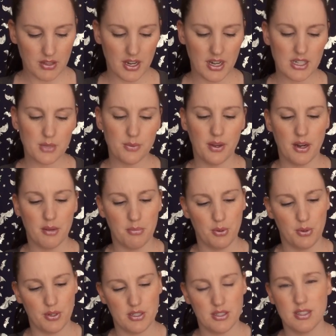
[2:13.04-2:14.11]
The next one I
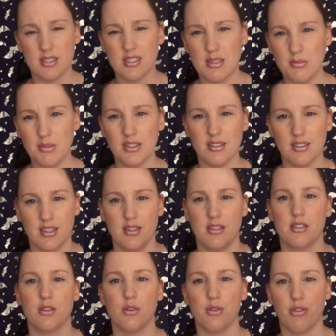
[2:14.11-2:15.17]
bought, it's a similar
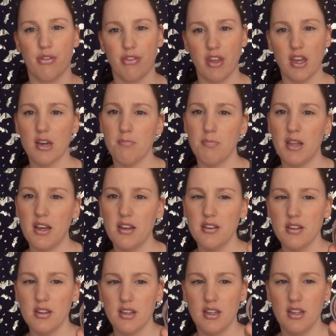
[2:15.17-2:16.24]
thing, it's called Thick Blood.
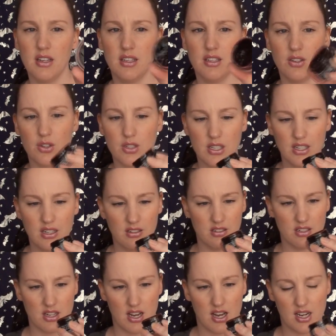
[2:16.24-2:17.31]
It looks a
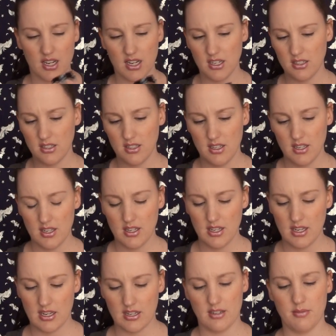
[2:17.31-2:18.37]
little darker.
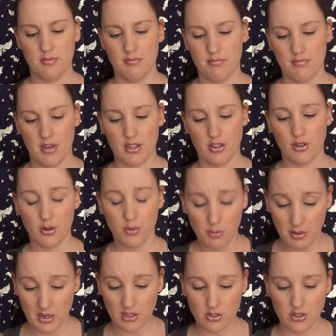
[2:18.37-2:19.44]
I thought it
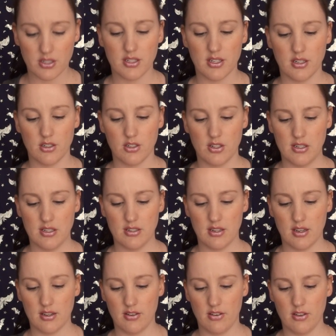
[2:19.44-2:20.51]
would be interesting
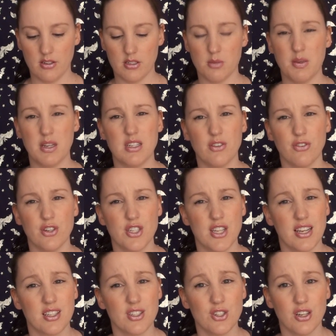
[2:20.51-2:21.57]
just to be a different
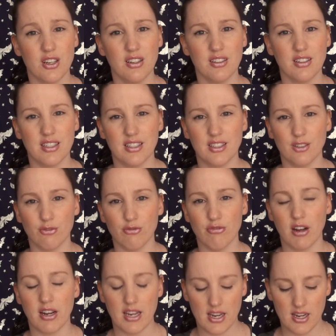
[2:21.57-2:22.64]
texture than the
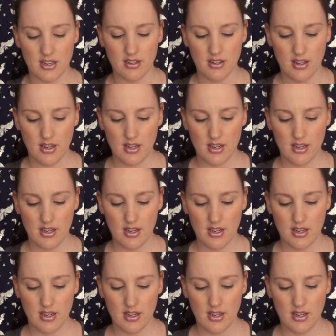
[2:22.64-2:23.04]
runny